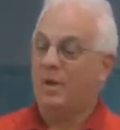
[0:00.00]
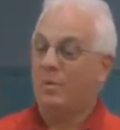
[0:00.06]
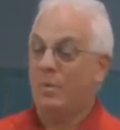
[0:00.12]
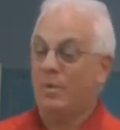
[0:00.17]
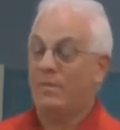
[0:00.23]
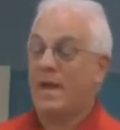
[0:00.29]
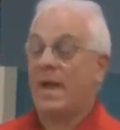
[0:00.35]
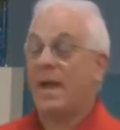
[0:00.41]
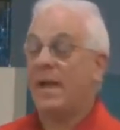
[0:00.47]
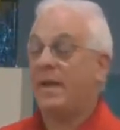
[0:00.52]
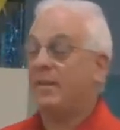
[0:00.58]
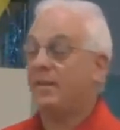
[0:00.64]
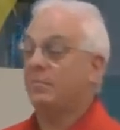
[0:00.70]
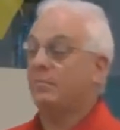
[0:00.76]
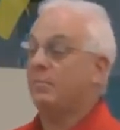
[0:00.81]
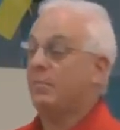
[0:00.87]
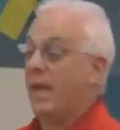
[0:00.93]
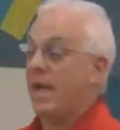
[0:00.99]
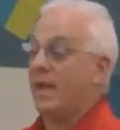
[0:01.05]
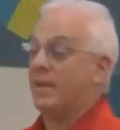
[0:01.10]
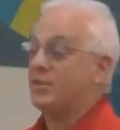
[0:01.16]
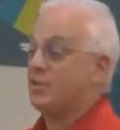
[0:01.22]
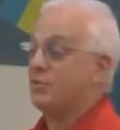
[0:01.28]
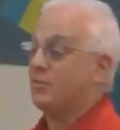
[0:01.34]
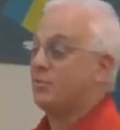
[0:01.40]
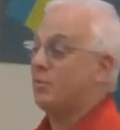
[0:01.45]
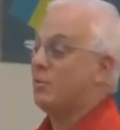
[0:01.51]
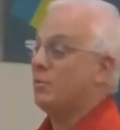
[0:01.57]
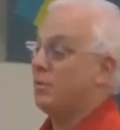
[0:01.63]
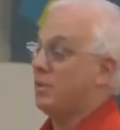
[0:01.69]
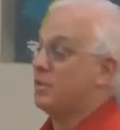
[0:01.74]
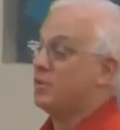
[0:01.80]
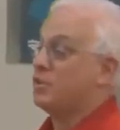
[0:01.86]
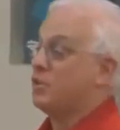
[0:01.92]
We've had them pass through
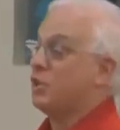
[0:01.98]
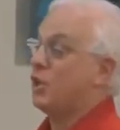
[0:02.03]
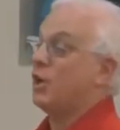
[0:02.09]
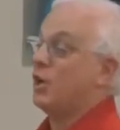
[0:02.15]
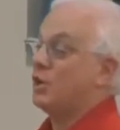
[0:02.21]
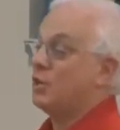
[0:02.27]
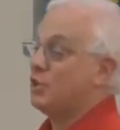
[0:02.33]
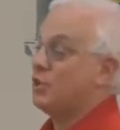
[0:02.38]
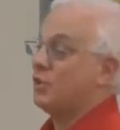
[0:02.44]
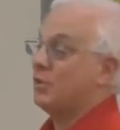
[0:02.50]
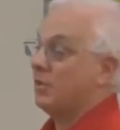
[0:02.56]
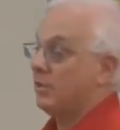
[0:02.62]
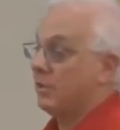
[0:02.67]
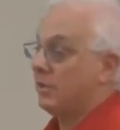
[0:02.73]
this church.